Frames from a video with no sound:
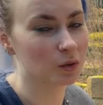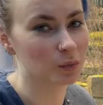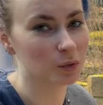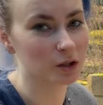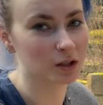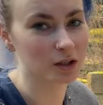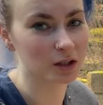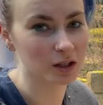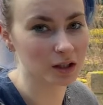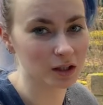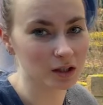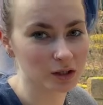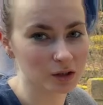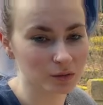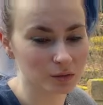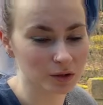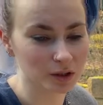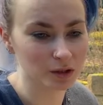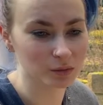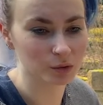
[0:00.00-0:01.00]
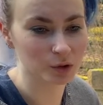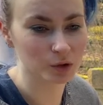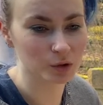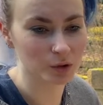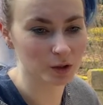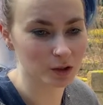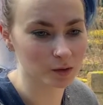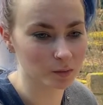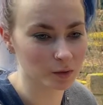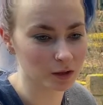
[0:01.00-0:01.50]
been at nursery. We
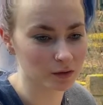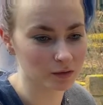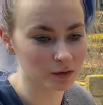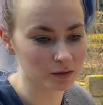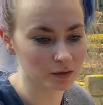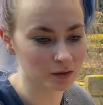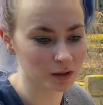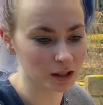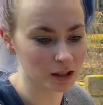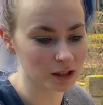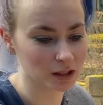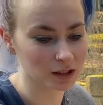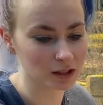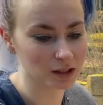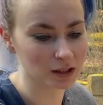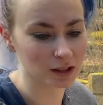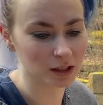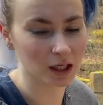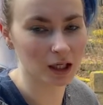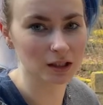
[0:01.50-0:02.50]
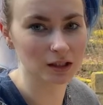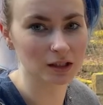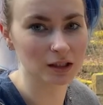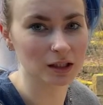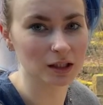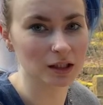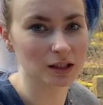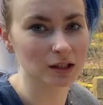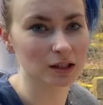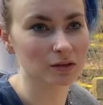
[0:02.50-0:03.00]
took him out of his last
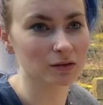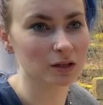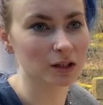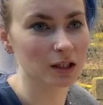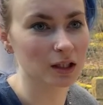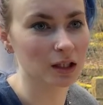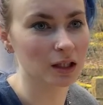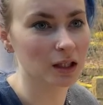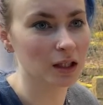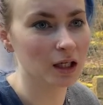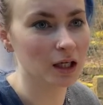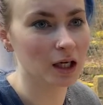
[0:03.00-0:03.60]
nursery,